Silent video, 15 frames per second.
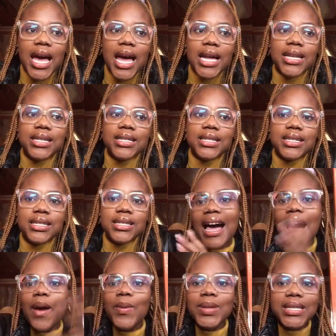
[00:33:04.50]
and
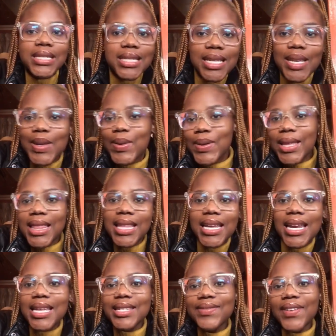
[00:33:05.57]
I will see you in the
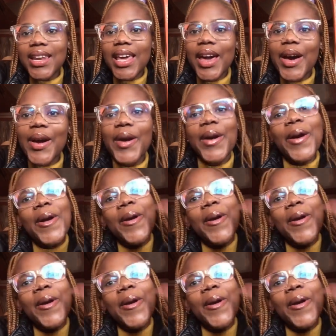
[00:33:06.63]
next video.